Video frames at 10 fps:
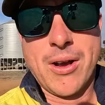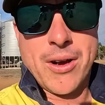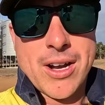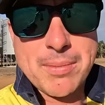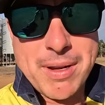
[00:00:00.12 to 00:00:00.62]

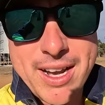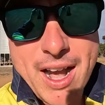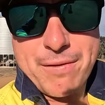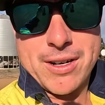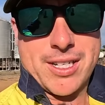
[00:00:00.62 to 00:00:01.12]
Well, it's a big
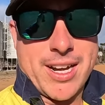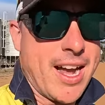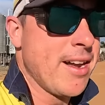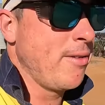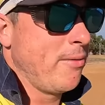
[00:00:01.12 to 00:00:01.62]
day for us
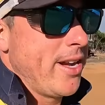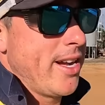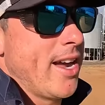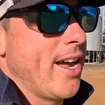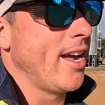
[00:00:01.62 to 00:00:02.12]
today.
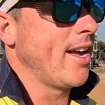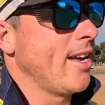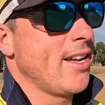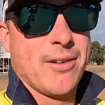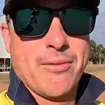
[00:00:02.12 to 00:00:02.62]
We, uh,
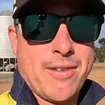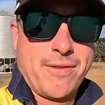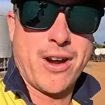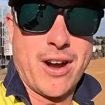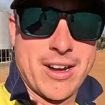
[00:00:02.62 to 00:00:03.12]

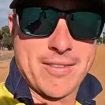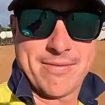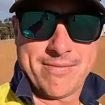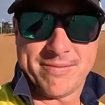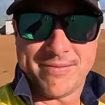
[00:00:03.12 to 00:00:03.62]
we've got
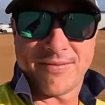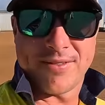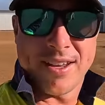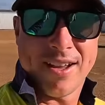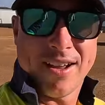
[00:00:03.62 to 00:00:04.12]

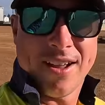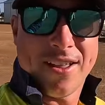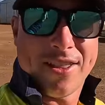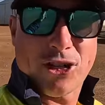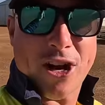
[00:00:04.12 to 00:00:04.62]

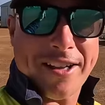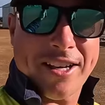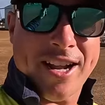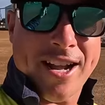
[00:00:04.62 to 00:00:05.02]
the tractor